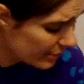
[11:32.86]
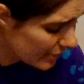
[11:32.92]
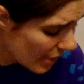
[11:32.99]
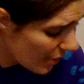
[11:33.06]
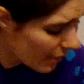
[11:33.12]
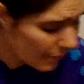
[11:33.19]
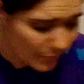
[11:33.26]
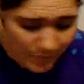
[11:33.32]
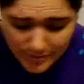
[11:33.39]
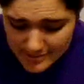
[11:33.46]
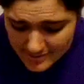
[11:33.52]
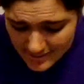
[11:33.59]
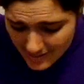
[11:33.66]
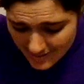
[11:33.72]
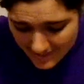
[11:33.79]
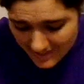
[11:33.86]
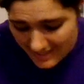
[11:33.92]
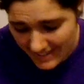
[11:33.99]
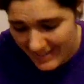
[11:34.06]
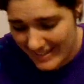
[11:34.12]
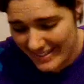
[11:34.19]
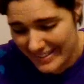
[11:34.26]
don't know. We'll
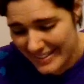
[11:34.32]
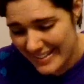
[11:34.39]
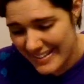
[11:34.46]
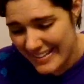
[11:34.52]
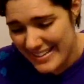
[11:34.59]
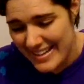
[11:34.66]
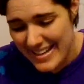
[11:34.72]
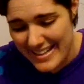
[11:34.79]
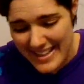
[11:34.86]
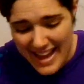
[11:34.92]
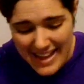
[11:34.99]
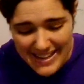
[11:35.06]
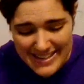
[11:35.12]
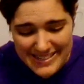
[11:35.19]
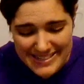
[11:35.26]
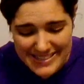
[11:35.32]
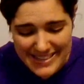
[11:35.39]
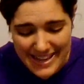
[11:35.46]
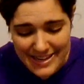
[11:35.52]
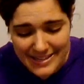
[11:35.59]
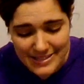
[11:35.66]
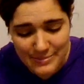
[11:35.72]
see.
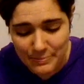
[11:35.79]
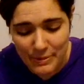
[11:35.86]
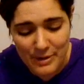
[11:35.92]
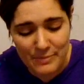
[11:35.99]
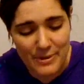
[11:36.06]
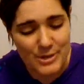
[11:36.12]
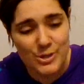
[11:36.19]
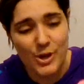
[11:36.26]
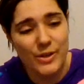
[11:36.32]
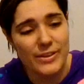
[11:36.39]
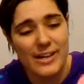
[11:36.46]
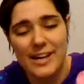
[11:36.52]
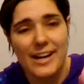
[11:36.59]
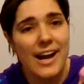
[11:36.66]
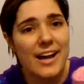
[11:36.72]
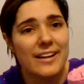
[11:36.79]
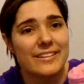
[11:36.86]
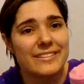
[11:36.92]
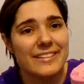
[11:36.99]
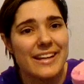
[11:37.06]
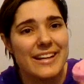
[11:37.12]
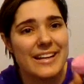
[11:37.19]
That is pretty much all that I
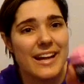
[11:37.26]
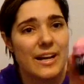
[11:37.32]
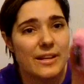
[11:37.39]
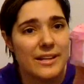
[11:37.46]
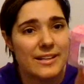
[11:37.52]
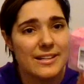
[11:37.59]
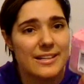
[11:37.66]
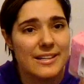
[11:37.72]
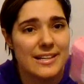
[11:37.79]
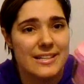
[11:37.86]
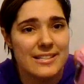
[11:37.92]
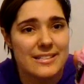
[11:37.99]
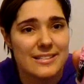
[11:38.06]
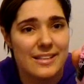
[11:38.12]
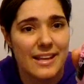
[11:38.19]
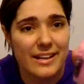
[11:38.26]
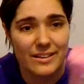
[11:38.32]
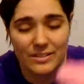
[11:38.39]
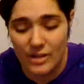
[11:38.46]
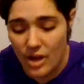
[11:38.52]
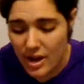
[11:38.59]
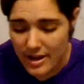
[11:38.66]
got. And it is like
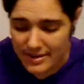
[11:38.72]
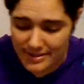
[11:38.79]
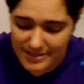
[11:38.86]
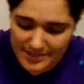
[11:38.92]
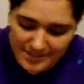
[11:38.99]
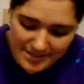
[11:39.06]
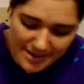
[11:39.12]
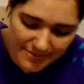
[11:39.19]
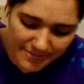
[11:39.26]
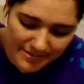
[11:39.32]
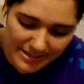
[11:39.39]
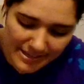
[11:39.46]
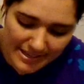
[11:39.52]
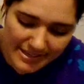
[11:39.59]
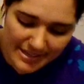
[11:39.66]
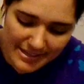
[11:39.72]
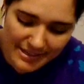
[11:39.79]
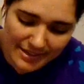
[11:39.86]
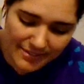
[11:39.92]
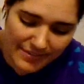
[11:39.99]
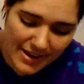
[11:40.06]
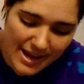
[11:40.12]
a lot. This definitely,
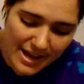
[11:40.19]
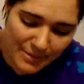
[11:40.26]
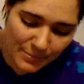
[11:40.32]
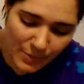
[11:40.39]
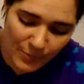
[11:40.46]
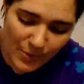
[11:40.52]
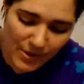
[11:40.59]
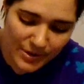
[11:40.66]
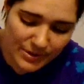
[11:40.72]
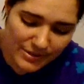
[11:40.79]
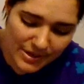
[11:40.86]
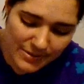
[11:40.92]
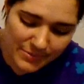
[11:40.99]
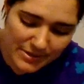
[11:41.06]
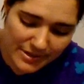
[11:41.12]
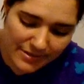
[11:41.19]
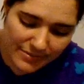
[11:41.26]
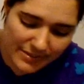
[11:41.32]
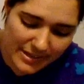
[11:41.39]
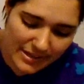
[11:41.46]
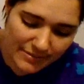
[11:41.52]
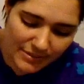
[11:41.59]
if I added more water, I would
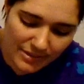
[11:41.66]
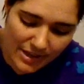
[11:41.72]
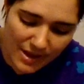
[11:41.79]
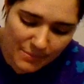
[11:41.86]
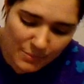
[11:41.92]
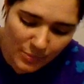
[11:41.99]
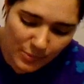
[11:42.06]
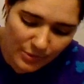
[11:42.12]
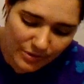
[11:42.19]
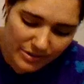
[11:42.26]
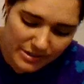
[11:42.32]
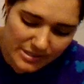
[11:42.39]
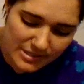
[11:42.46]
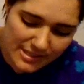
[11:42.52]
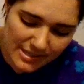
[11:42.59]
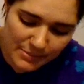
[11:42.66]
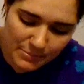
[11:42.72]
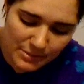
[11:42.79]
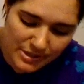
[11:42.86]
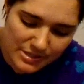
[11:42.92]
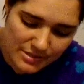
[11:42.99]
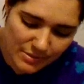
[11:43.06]
definitely have a lot more of this. I could
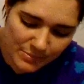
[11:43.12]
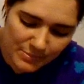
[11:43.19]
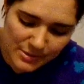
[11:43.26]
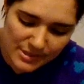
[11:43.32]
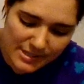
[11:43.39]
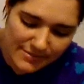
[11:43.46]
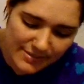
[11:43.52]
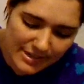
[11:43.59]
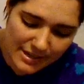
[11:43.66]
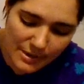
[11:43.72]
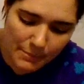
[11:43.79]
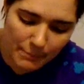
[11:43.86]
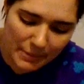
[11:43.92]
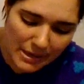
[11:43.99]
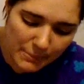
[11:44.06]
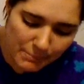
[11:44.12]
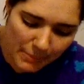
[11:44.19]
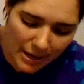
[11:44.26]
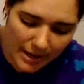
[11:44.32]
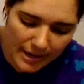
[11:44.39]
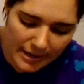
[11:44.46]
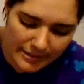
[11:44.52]
put this almost even in a big
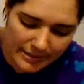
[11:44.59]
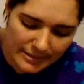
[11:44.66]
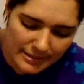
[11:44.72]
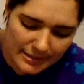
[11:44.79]
pot.